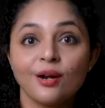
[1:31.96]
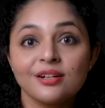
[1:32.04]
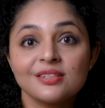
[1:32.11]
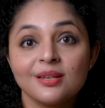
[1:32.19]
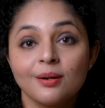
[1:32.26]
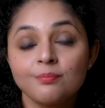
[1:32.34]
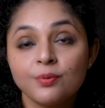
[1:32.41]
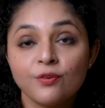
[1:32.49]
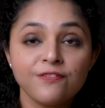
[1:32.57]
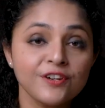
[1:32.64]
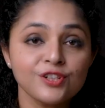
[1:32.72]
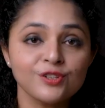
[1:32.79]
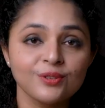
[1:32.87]
are some
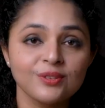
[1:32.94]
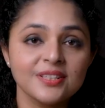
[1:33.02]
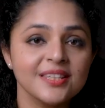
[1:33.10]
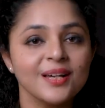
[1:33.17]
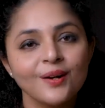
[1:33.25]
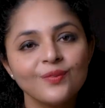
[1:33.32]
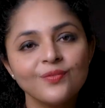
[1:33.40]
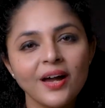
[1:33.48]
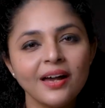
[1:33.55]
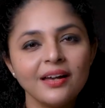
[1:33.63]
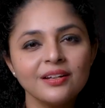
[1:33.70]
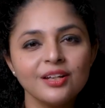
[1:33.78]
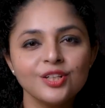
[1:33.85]
professionals
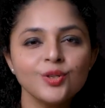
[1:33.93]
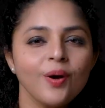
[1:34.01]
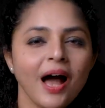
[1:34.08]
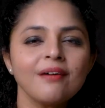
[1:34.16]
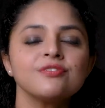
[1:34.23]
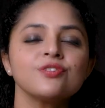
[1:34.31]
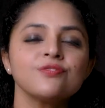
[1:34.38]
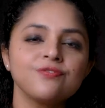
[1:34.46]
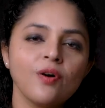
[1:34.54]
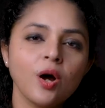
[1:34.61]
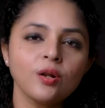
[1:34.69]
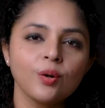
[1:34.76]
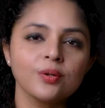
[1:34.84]
where you have to
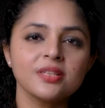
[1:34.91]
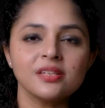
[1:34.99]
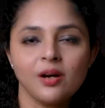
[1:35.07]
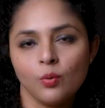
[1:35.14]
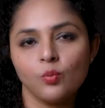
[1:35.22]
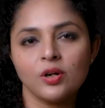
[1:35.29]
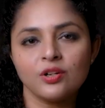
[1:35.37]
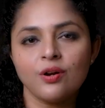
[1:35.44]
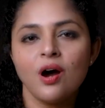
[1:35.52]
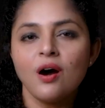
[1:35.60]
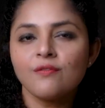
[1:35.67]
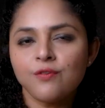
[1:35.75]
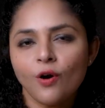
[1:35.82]
follow somewhat
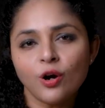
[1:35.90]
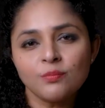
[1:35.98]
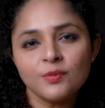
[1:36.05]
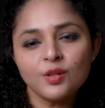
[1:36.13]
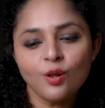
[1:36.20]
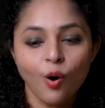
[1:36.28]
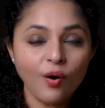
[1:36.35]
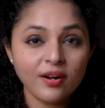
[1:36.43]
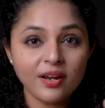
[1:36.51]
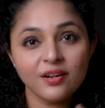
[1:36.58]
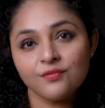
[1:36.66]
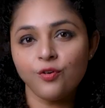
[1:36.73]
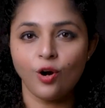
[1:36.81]
formal or
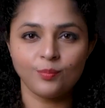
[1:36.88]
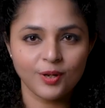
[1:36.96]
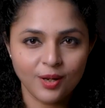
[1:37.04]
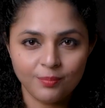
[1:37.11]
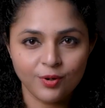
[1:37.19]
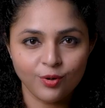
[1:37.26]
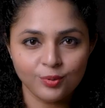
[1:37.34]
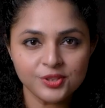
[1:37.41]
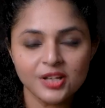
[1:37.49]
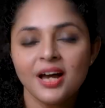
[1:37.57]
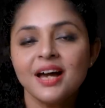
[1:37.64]
informal approach,